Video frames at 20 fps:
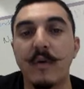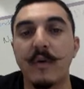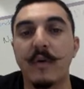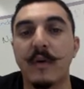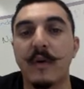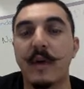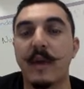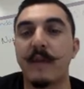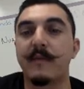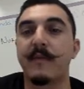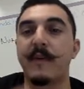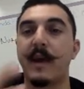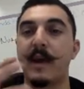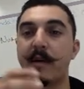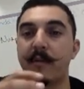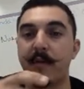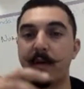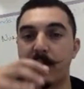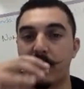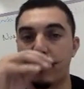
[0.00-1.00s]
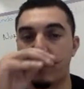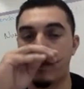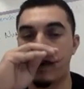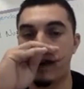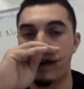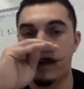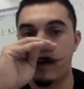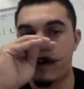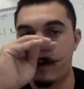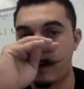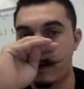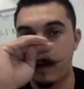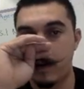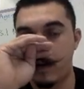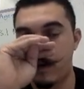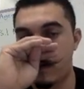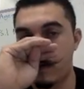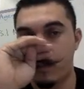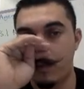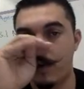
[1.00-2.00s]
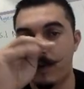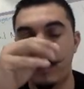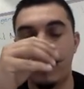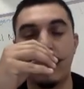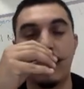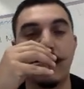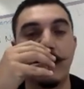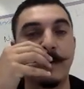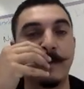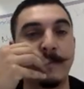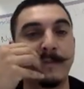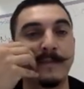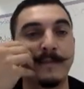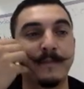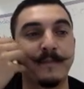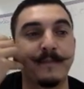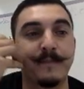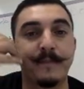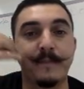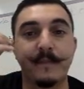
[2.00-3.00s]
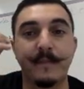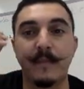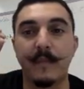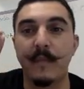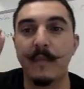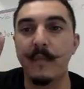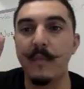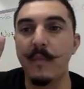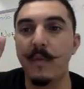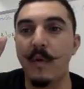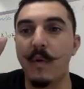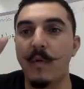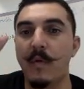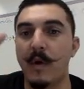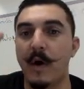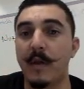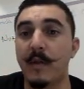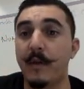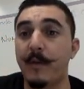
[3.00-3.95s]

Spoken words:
are kind of areas where all